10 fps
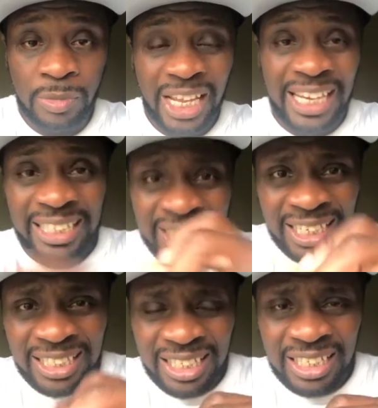
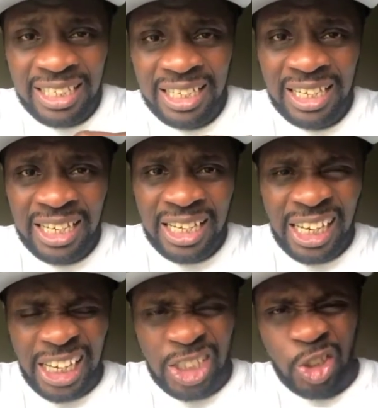Existing
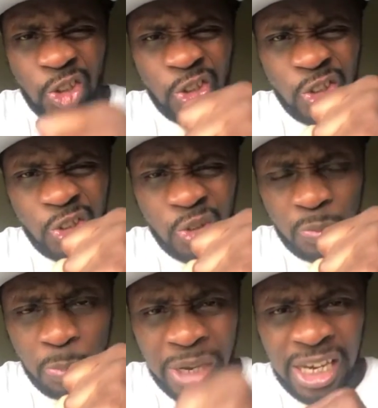is
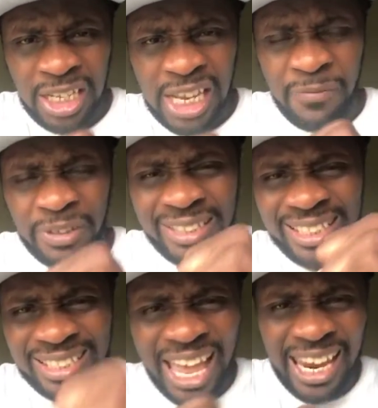being there for
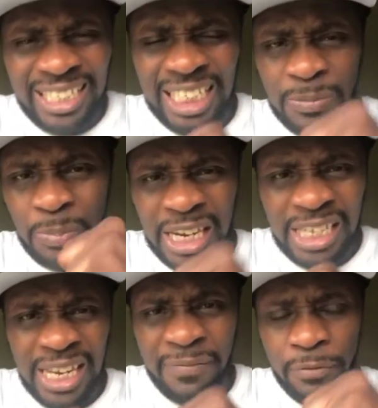society,
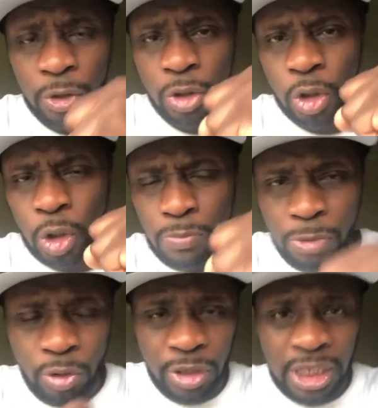being there for the
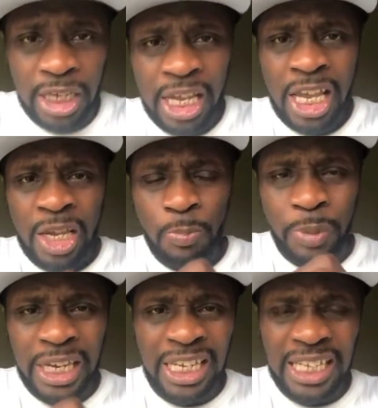community,
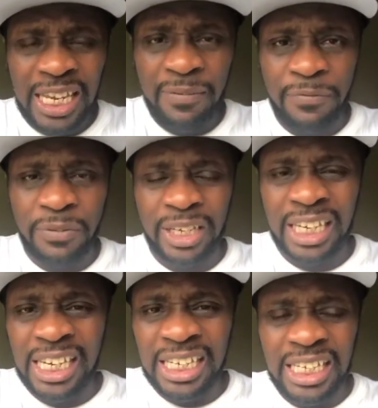being there for
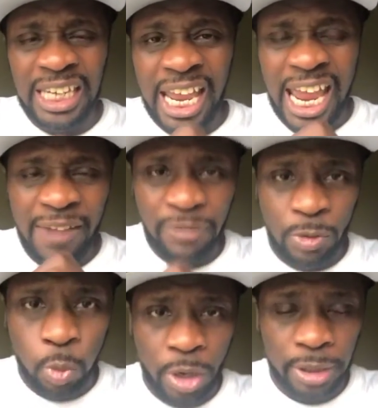any and
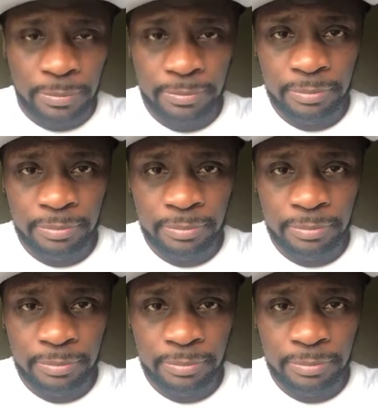everyone.